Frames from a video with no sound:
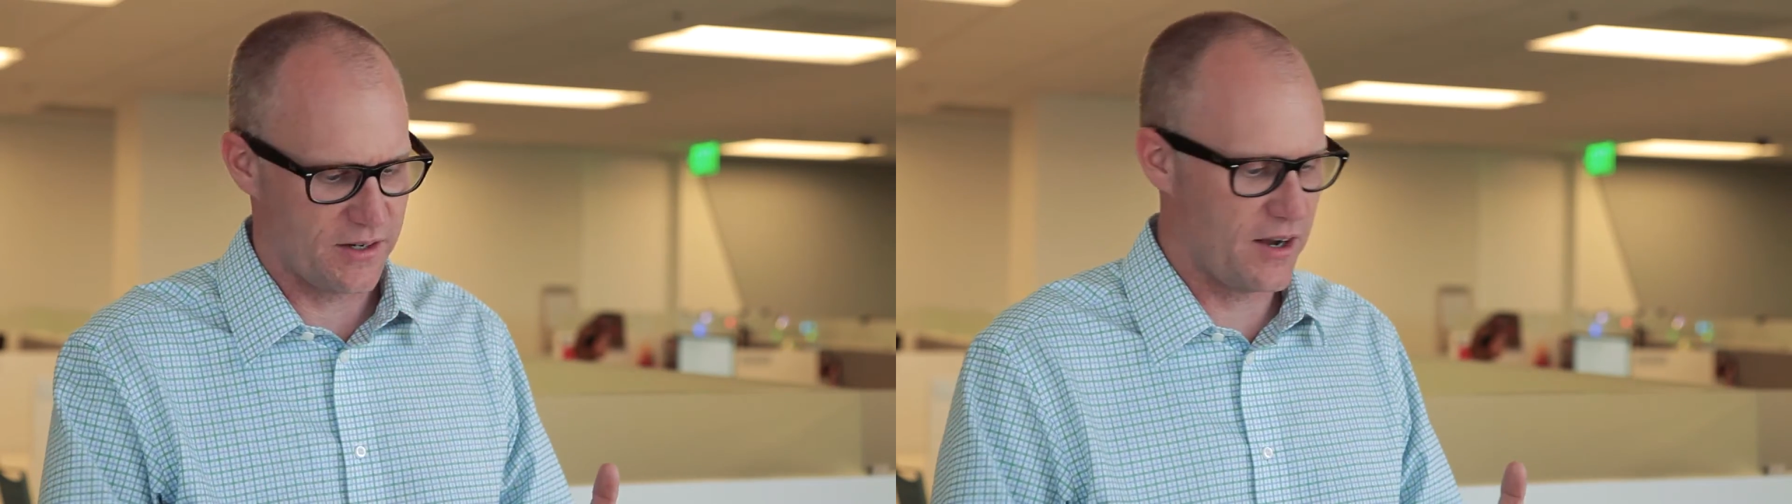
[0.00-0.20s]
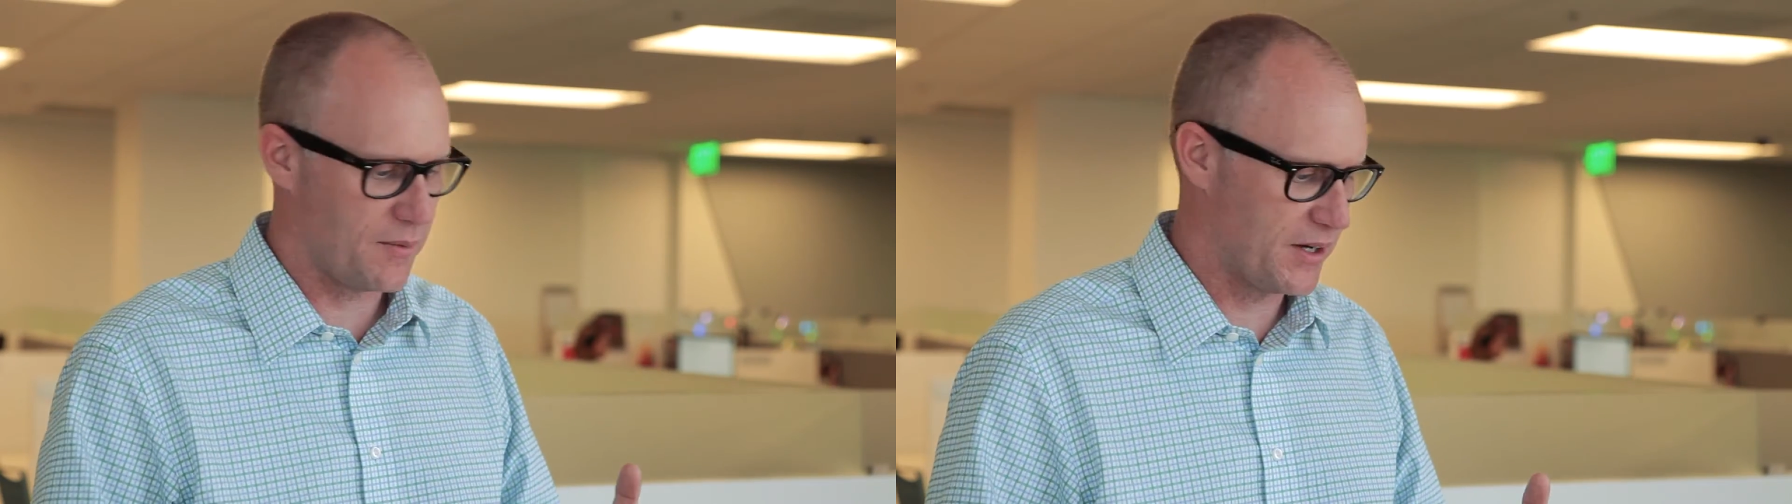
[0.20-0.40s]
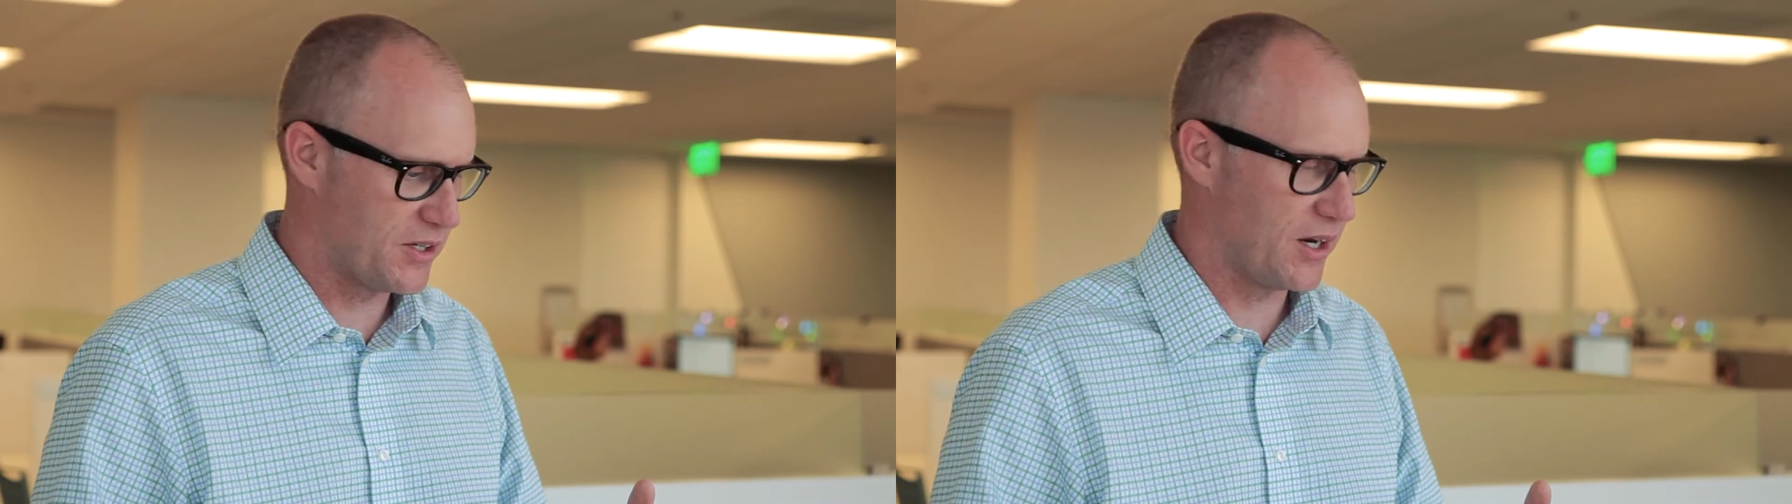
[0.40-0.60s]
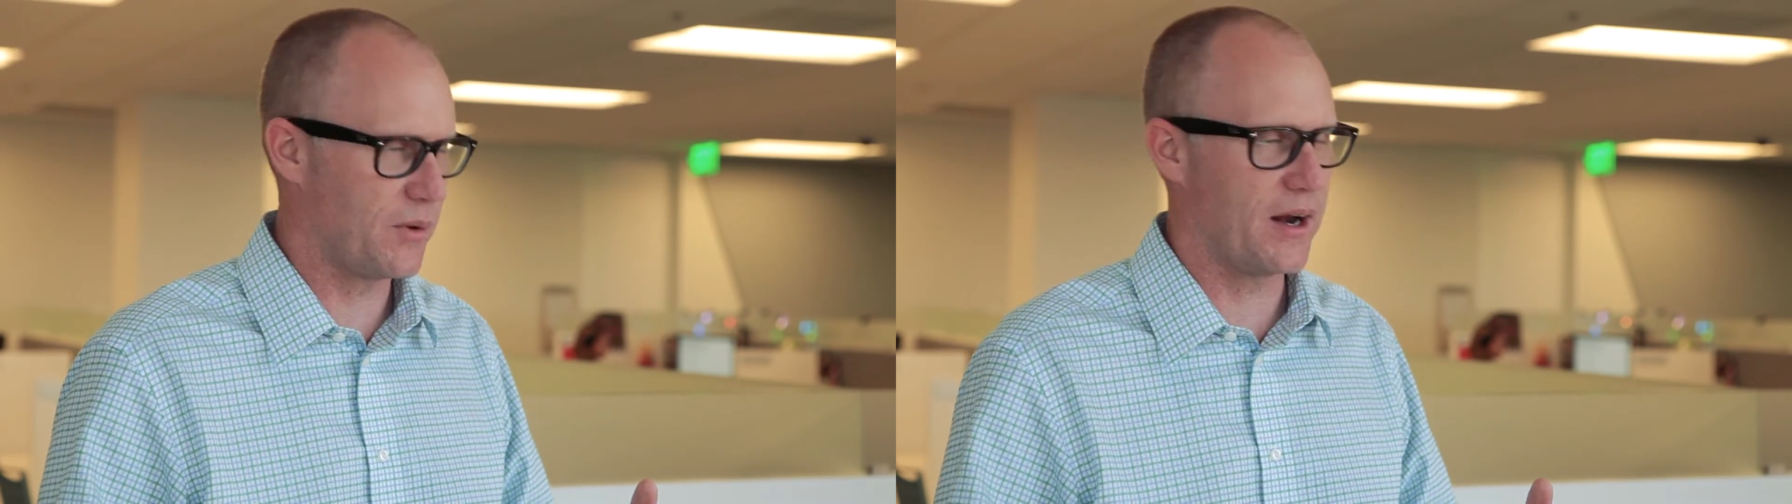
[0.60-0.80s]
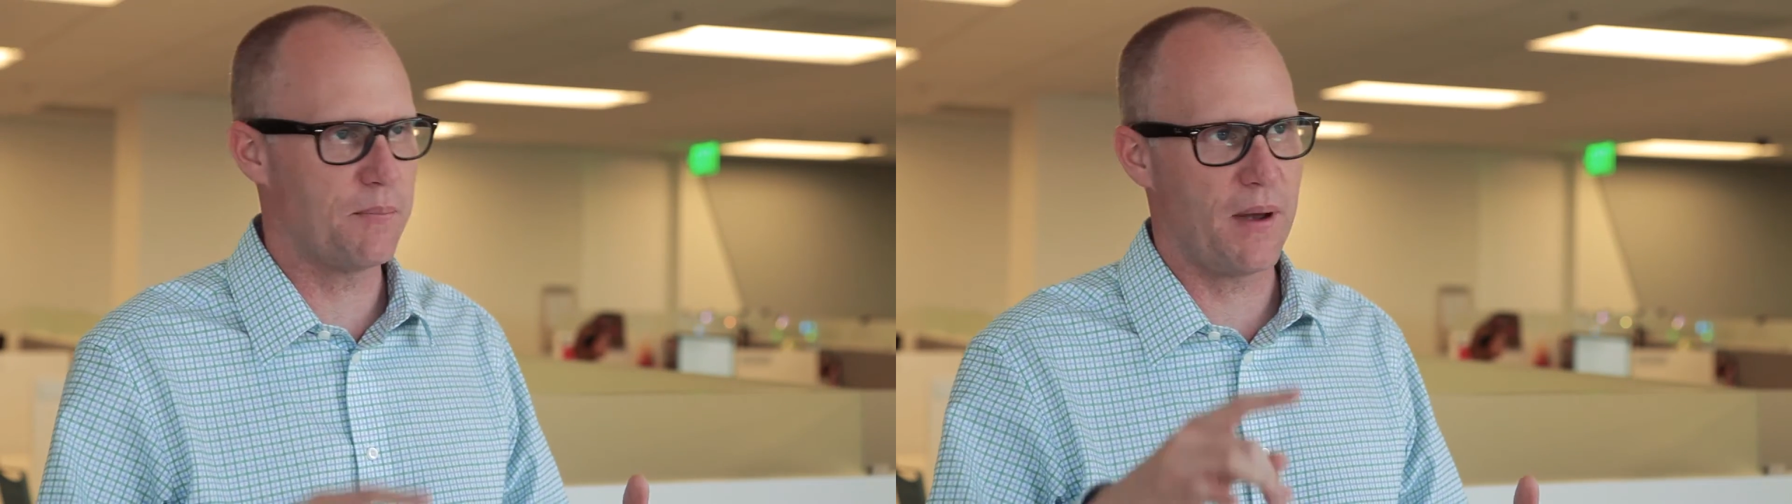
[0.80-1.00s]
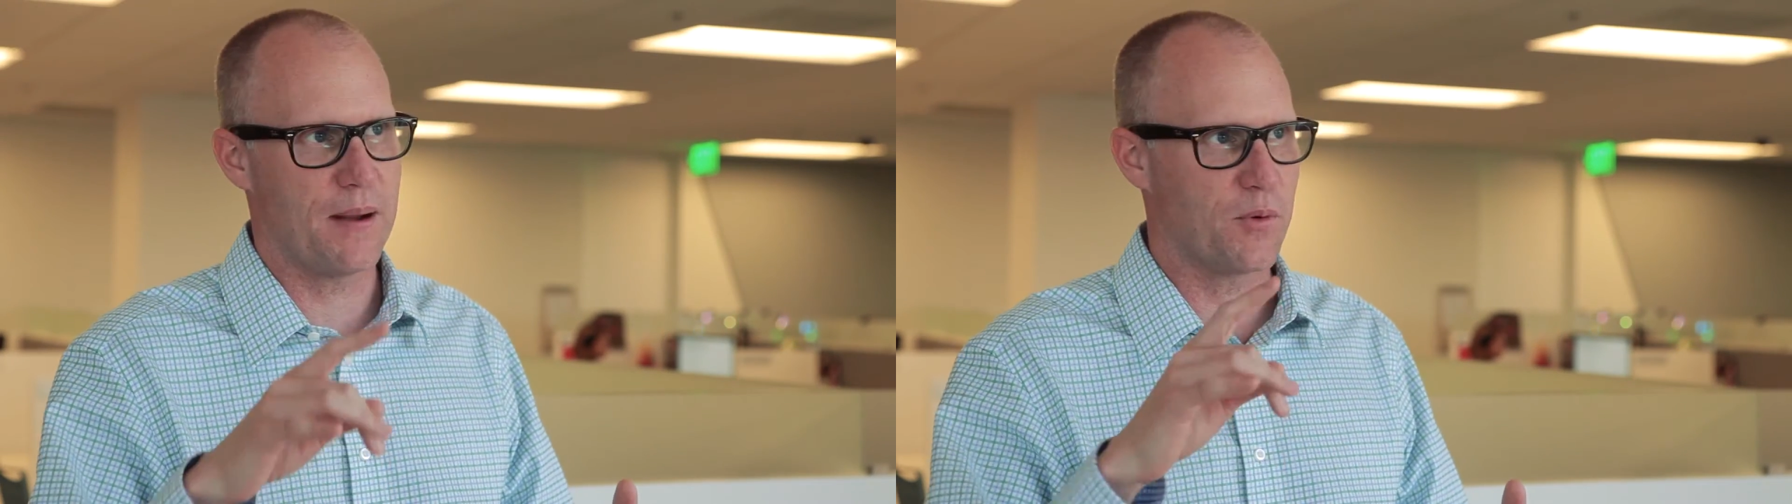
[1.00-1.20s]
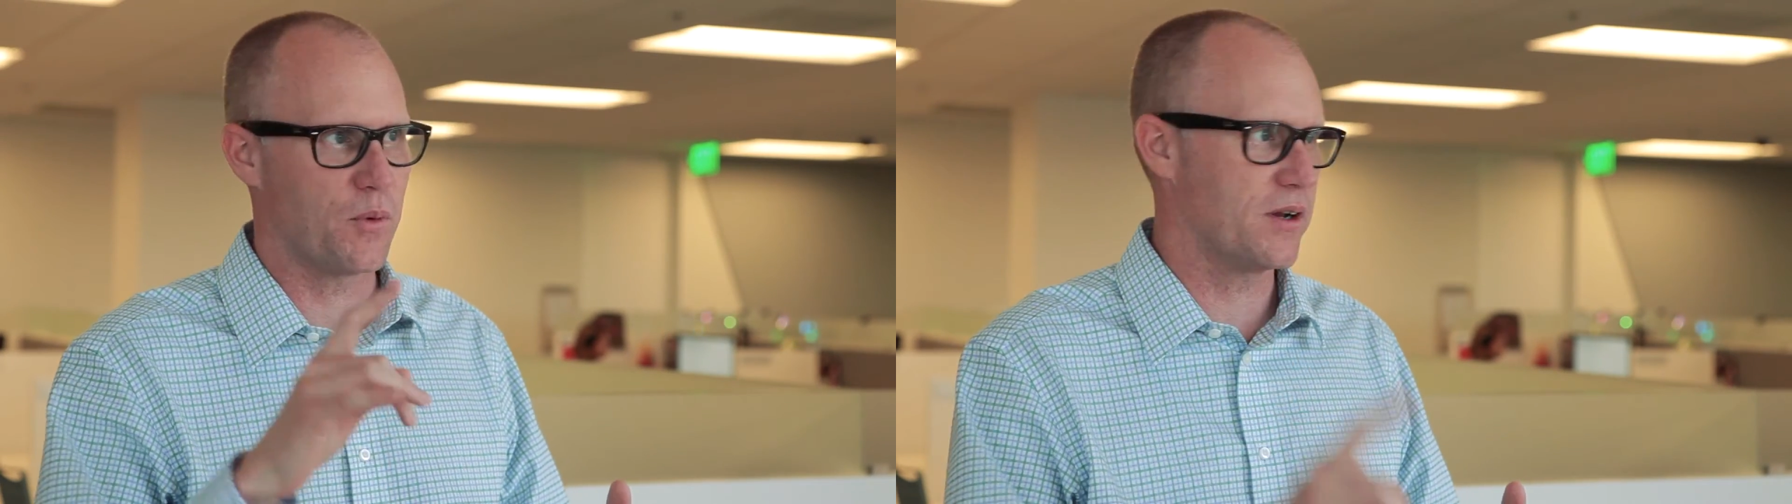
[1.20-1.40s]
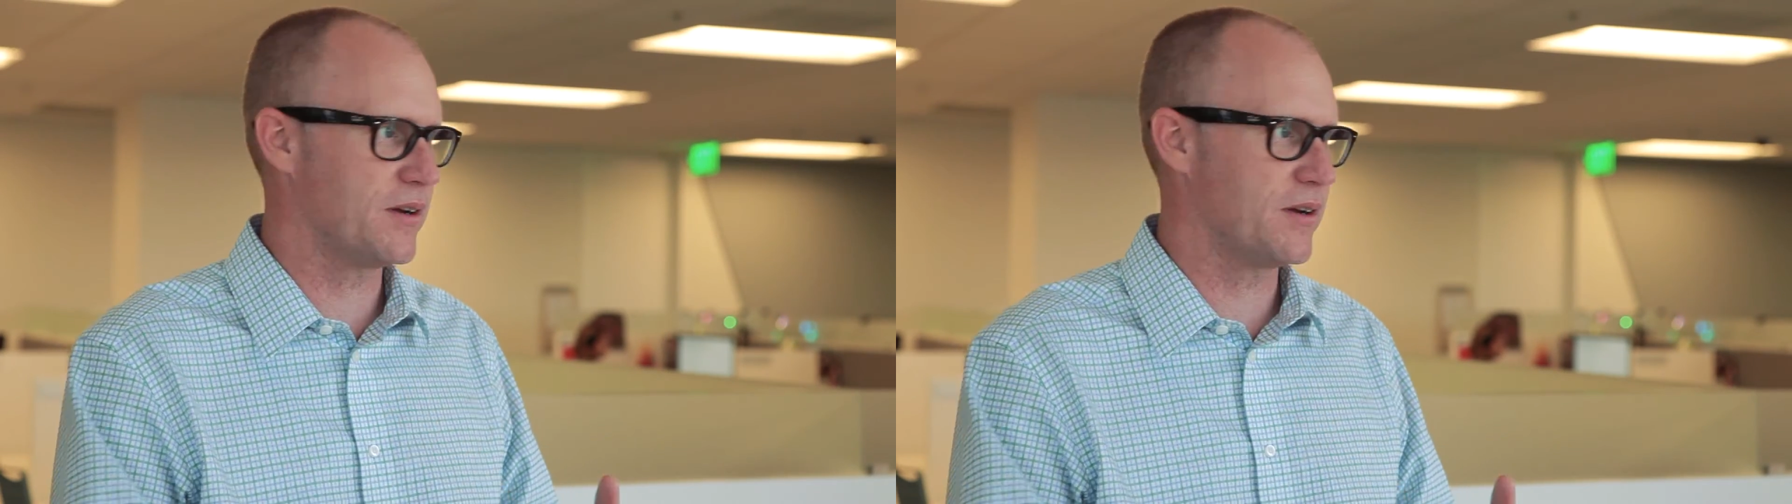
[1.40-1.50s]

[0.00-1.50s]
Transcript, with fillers: you talk about generating paperwork,